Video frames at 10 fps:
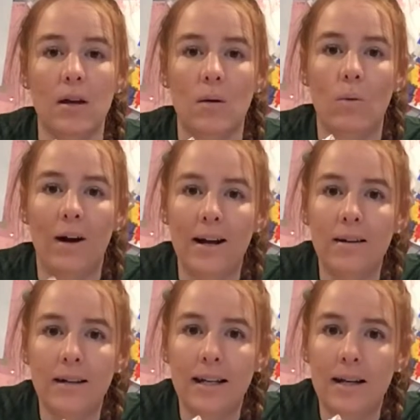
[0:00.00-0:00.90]
Wire
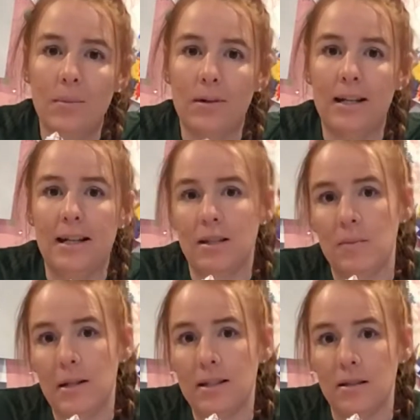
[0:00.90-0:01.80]
can get pretty
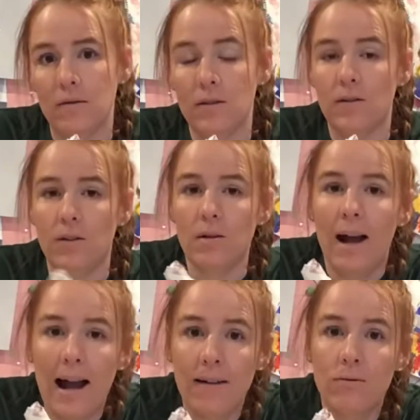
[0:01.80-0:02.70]
expensive. If you
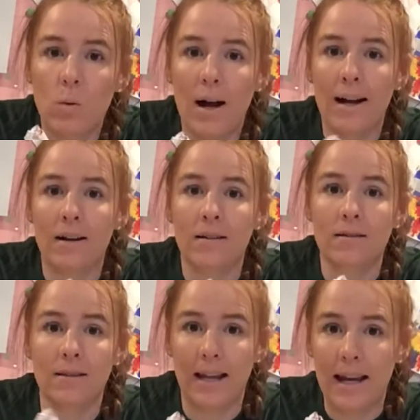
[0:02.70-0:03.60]
have wire
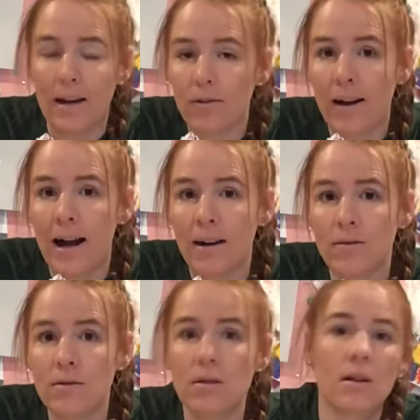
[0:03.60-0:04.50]
laying
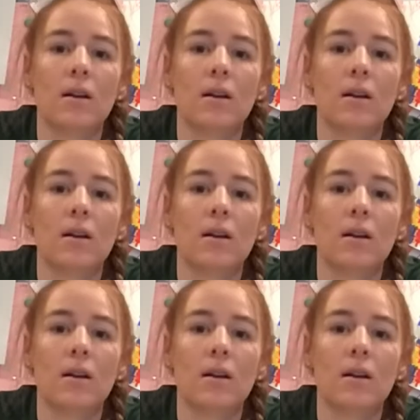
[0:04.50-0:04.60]
around,